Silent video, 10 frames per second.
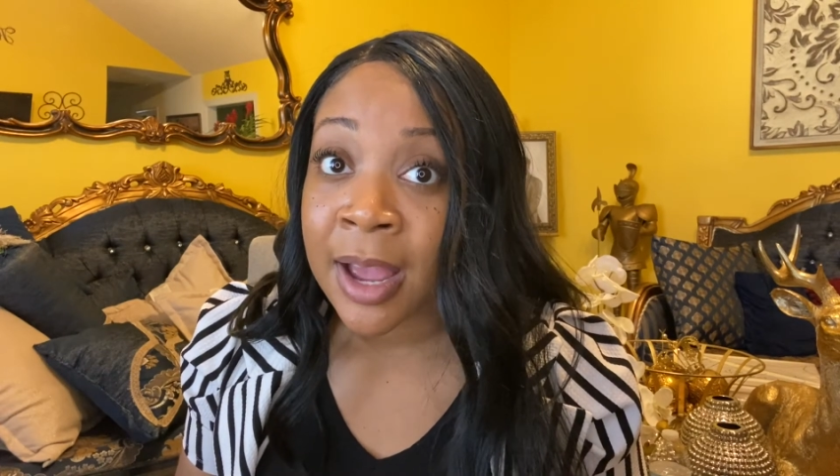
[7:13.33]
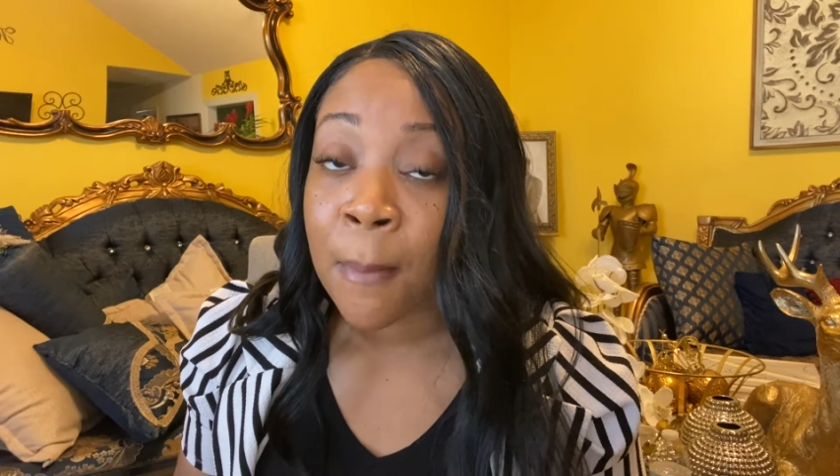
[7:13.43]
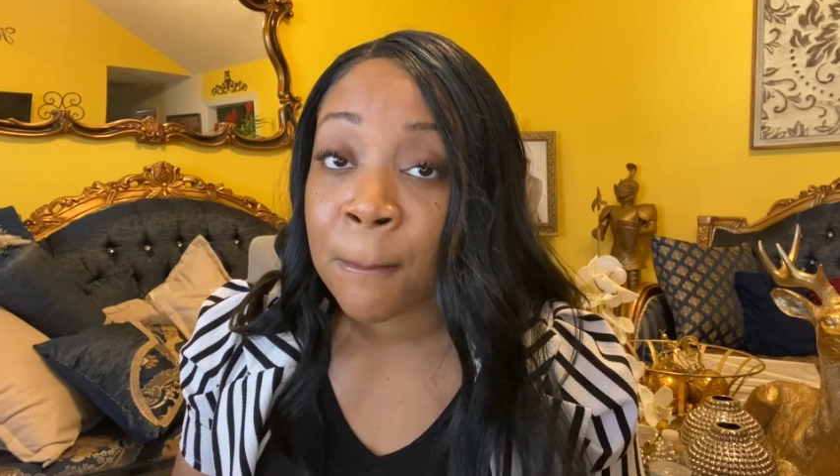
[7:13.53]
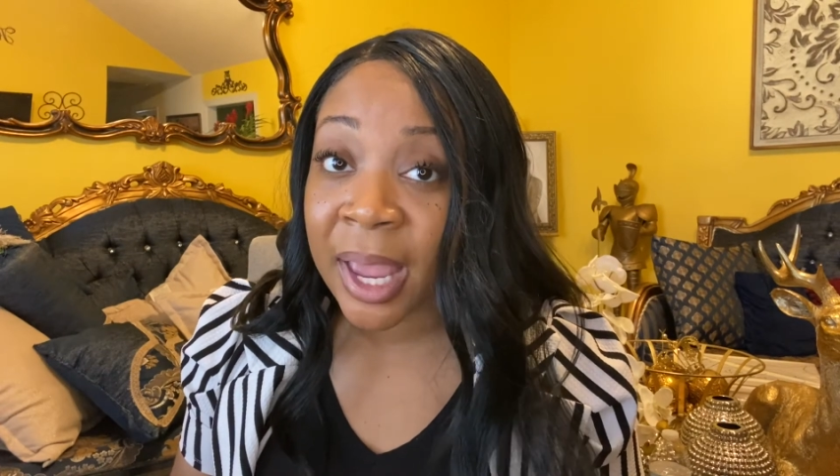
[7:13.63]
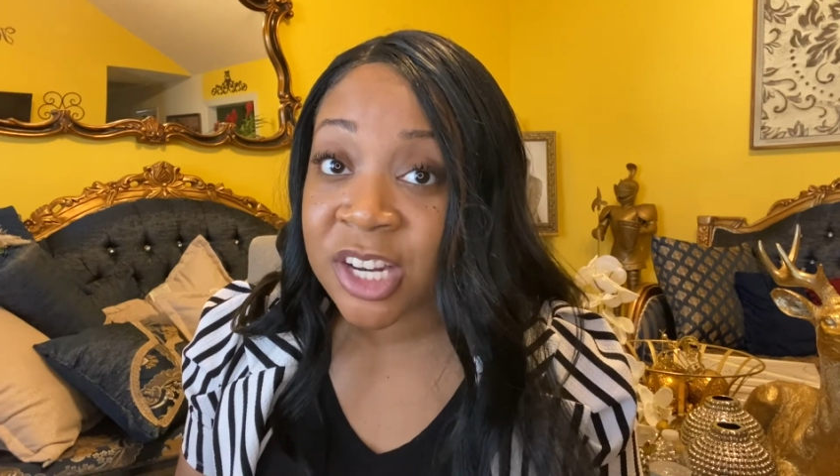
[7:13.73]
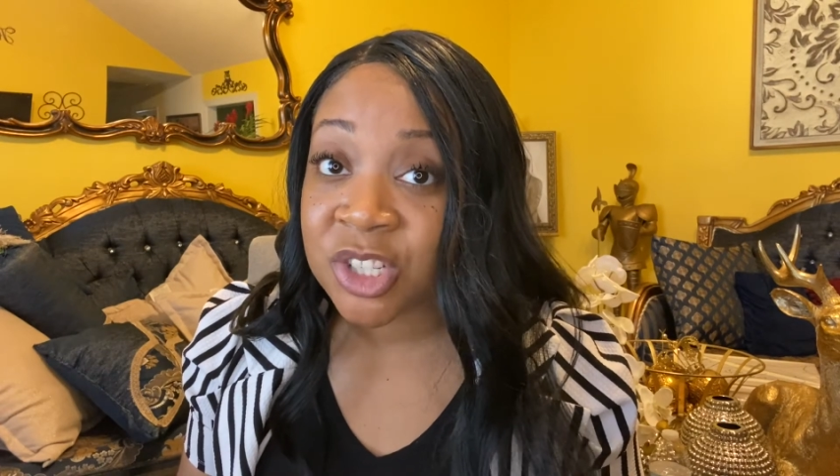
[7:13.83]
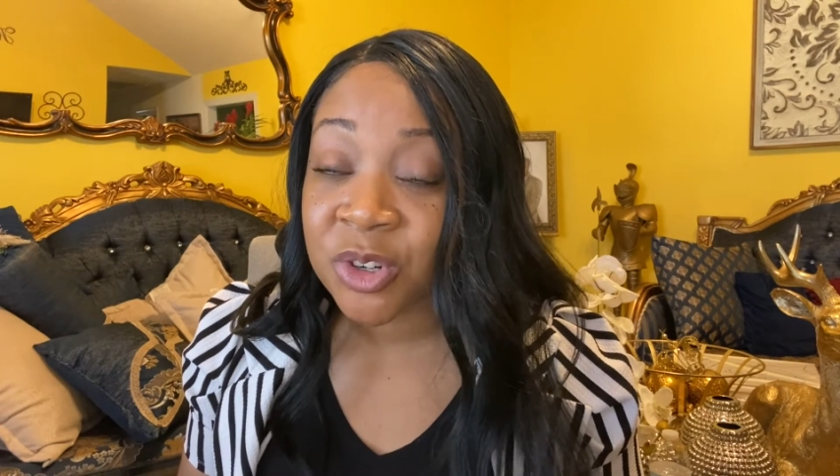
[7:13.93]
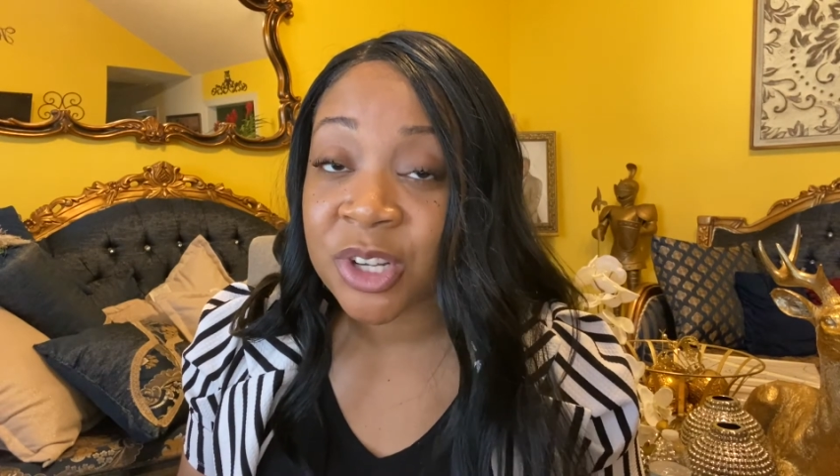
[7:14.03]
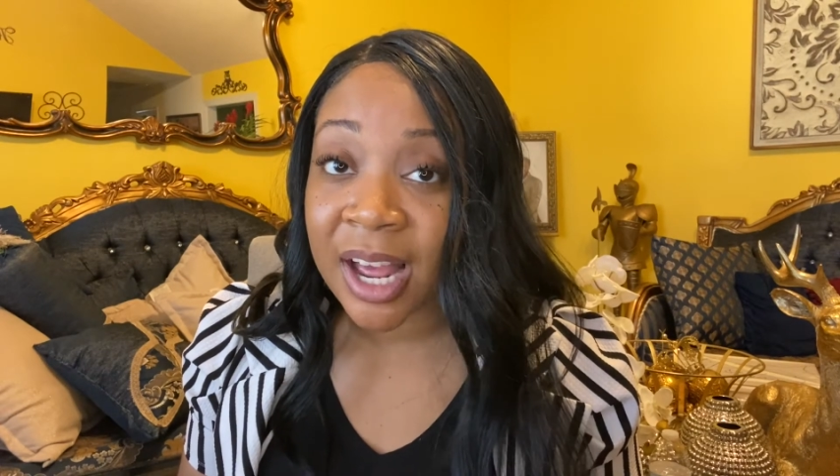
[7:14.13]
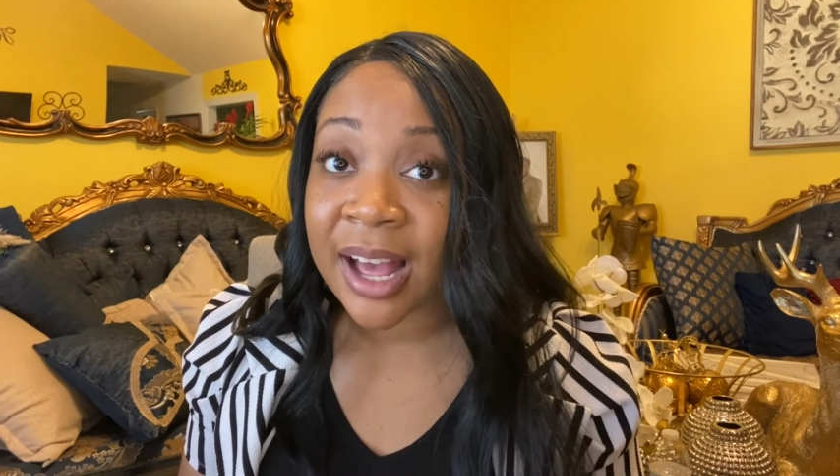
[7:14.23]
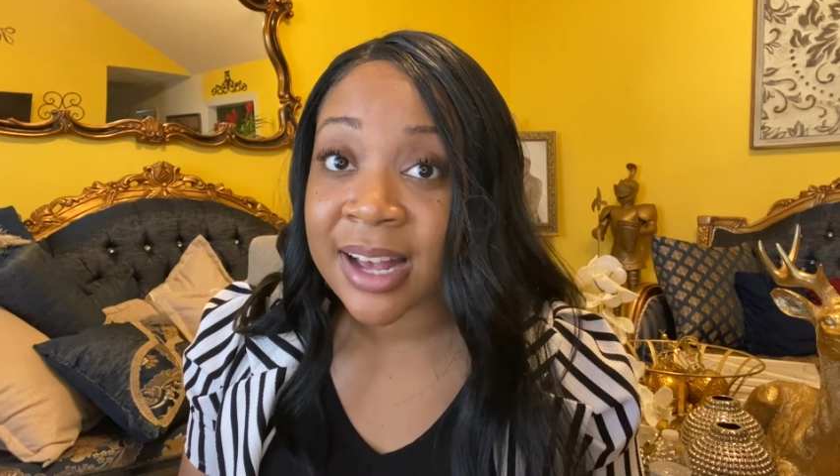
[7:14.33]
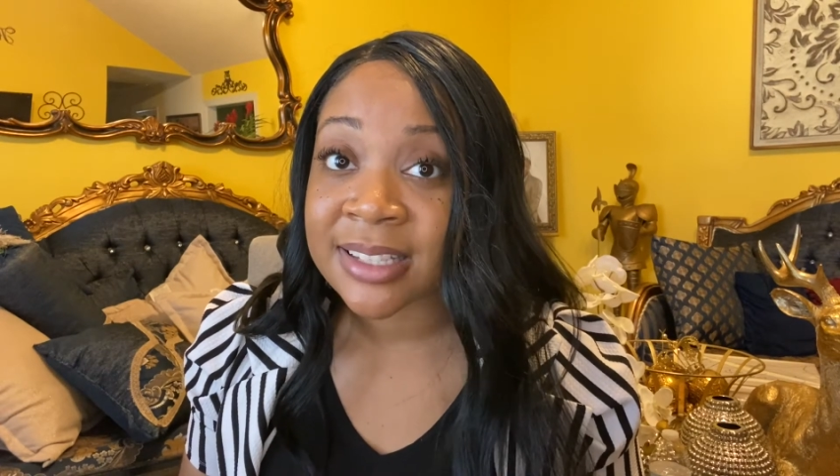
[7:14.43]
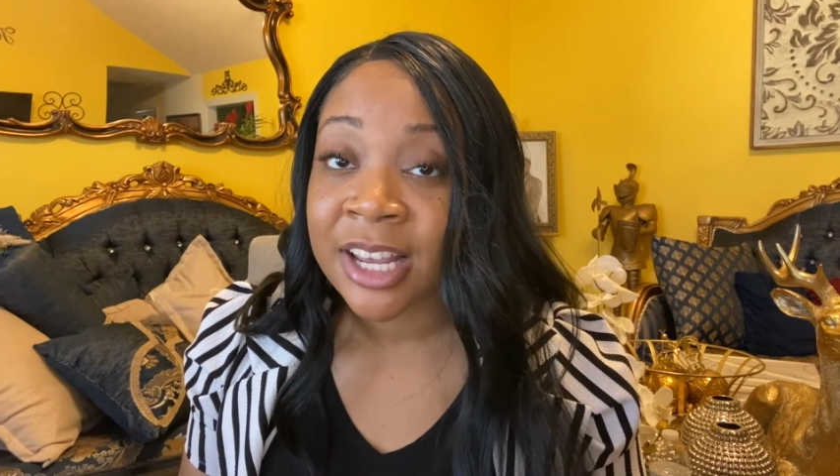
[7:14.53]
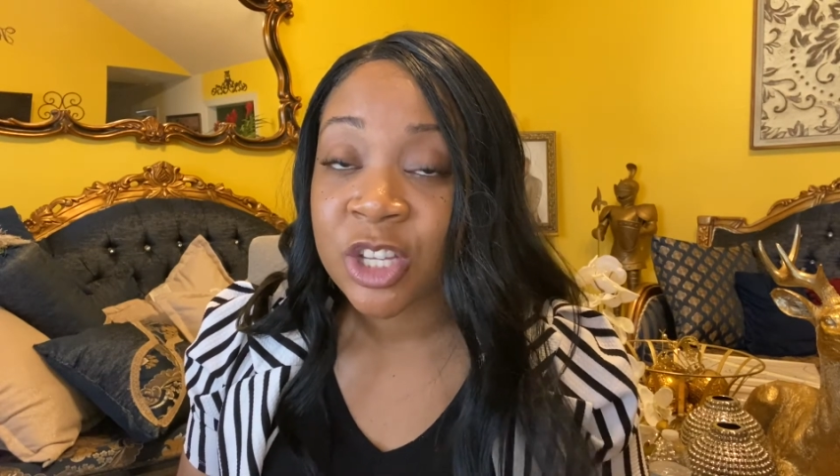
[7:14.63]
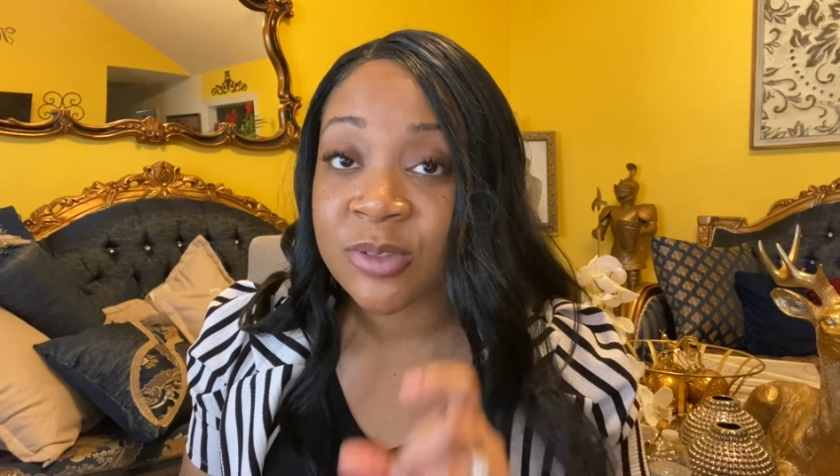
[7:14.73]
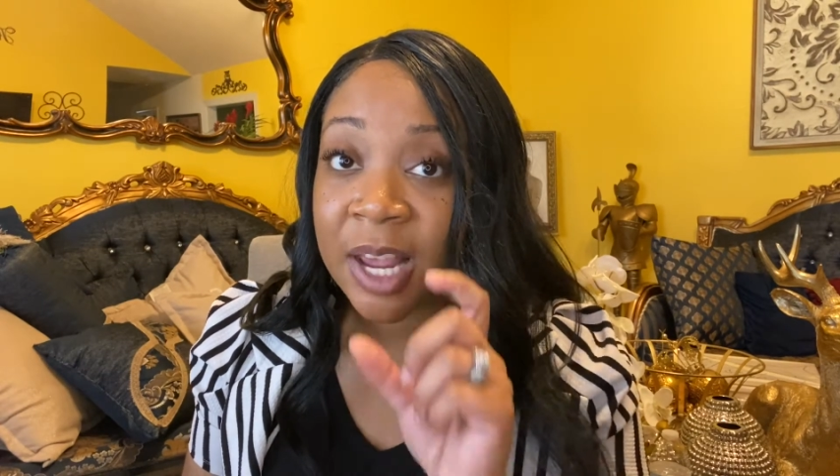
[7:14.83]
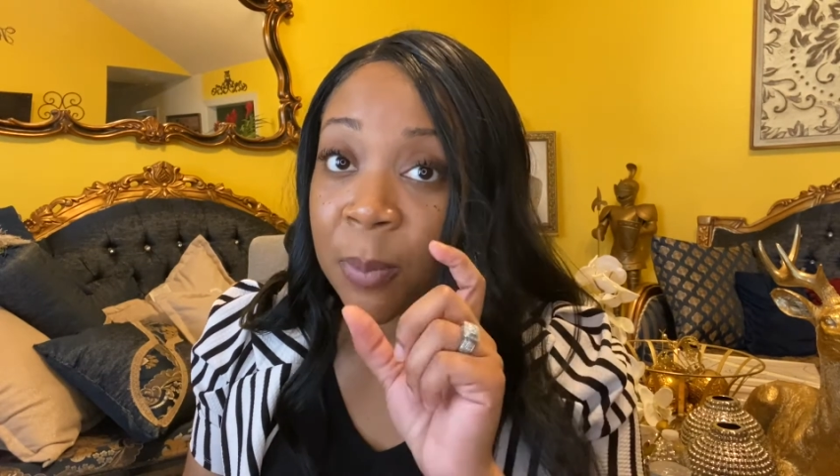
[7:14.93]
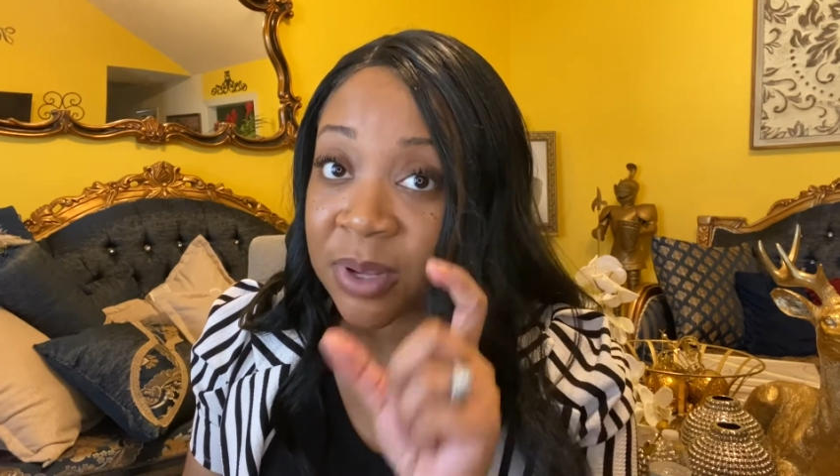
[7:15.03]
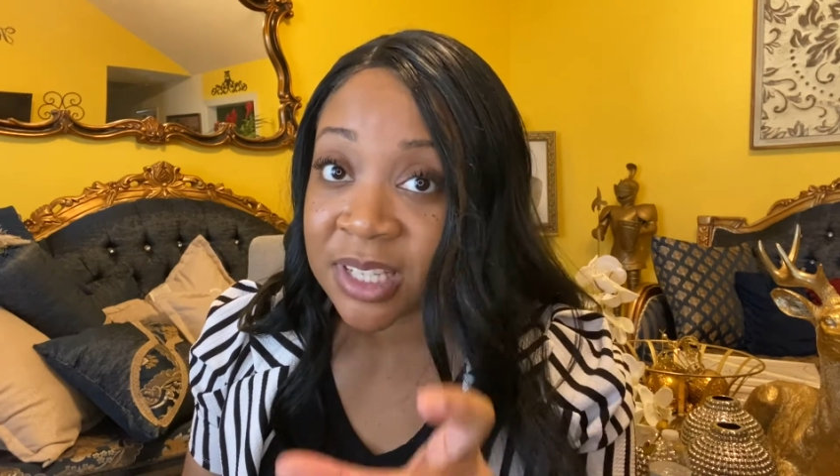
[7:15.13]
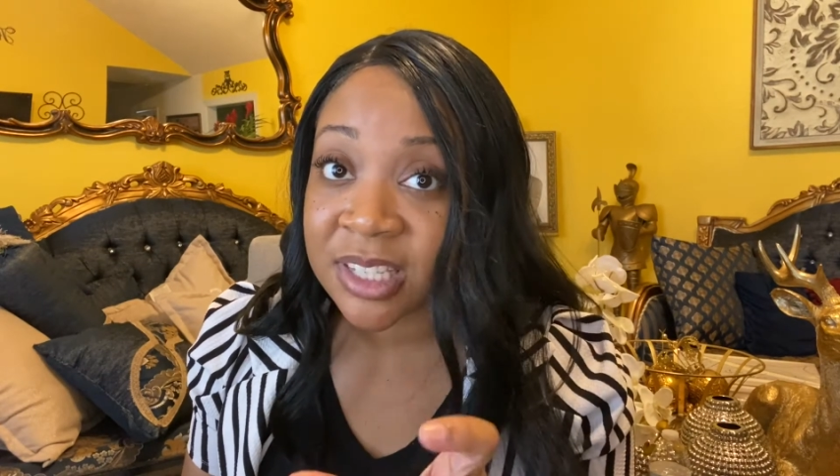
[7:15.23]
Make sure you guys, you take a
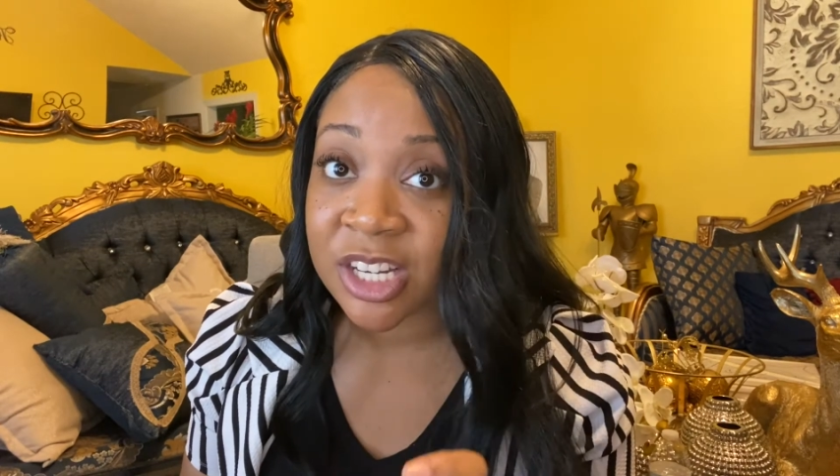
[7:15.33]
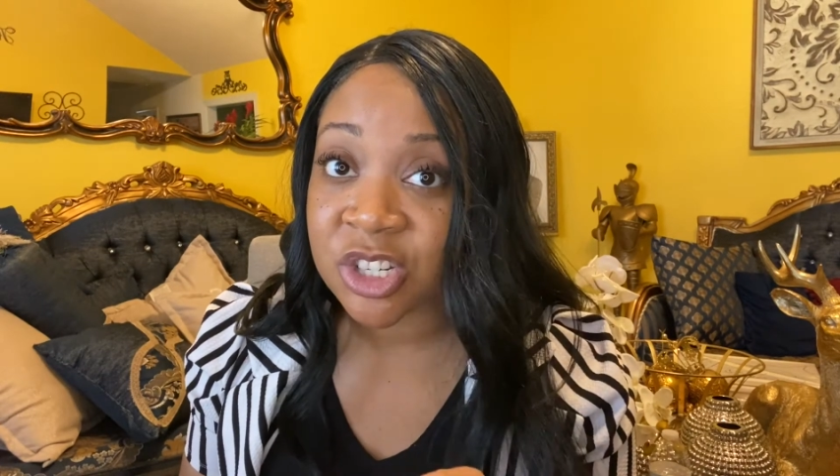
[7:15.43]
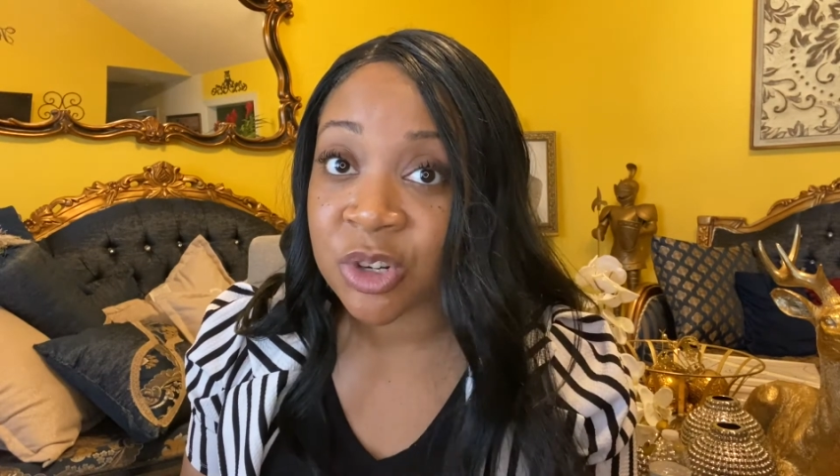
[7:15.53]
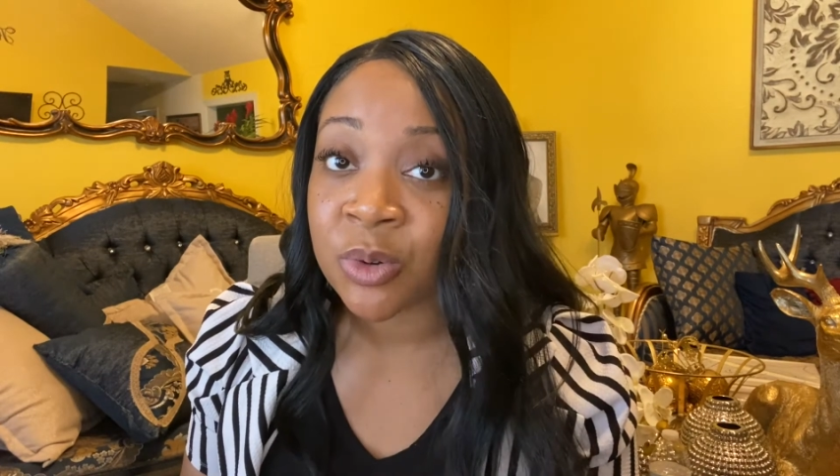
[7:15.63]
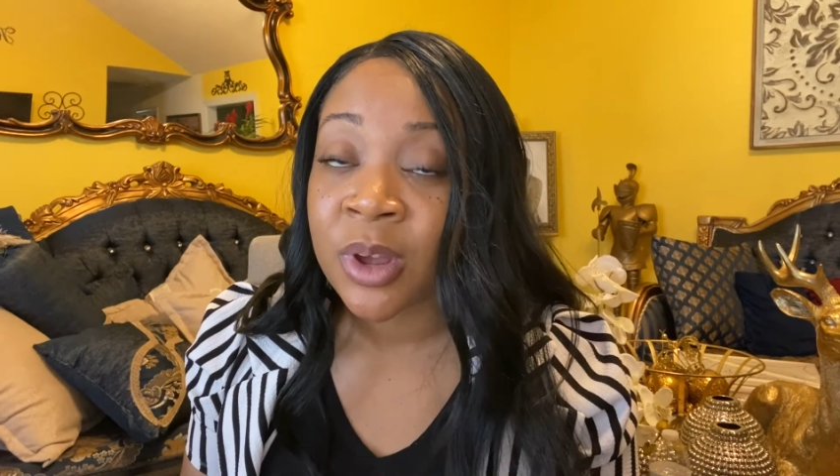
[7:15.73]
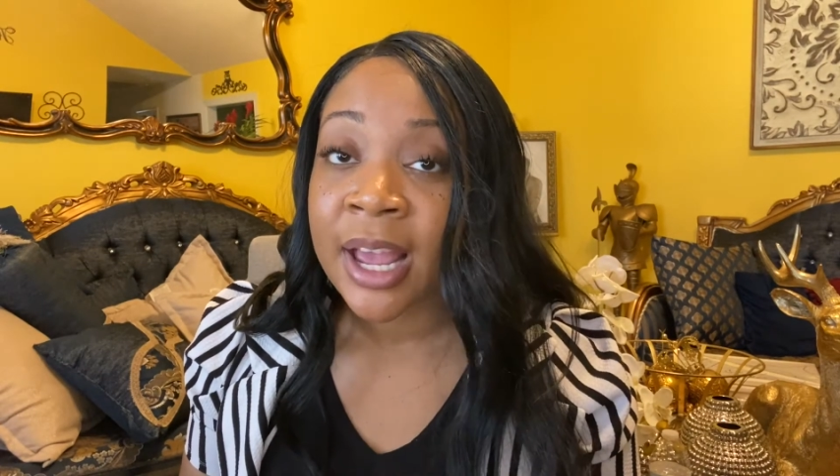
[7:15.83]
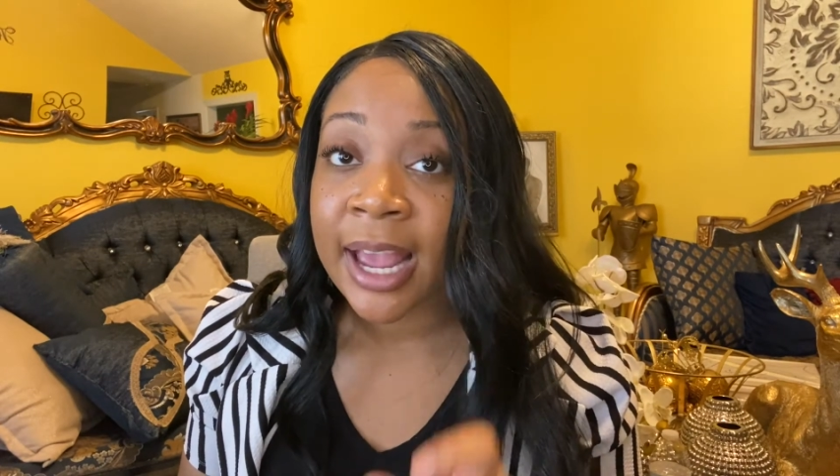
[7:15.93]
piece of tissue